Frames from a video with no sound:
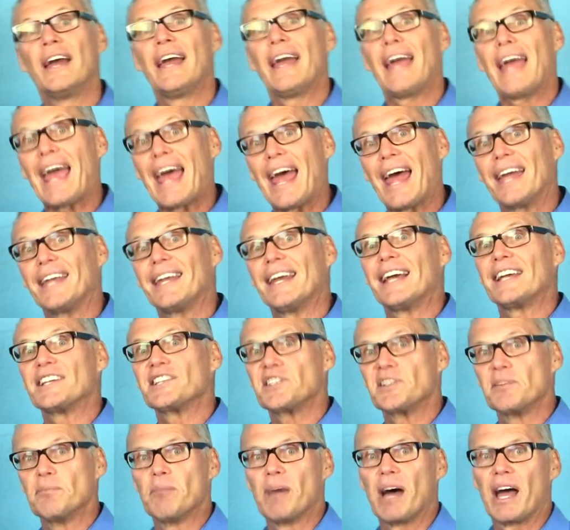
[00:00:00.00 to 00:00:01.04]
had a
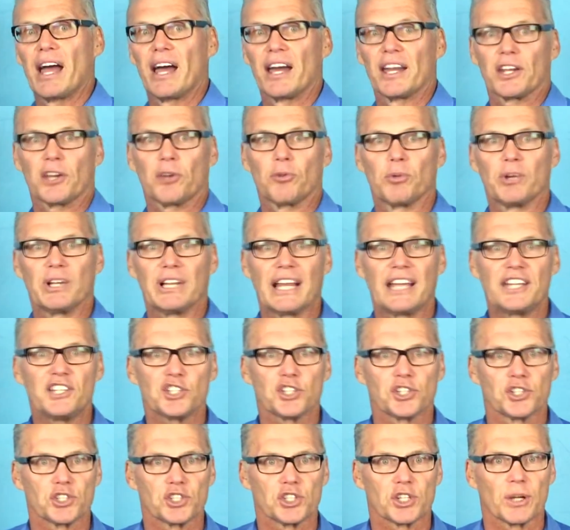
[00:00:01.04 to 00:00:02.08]
symbiotic
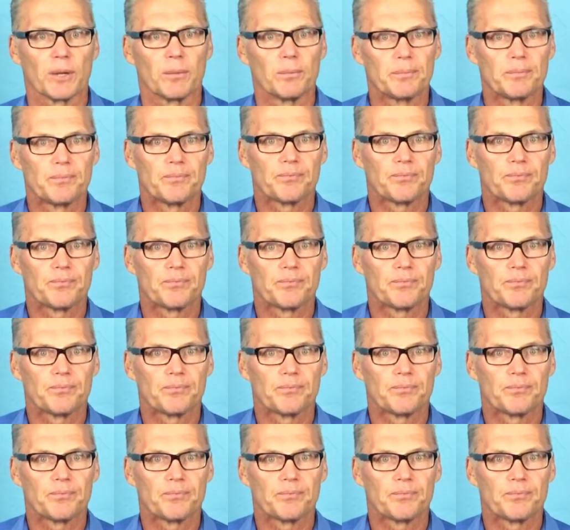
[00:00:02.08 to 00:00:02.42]
relationship.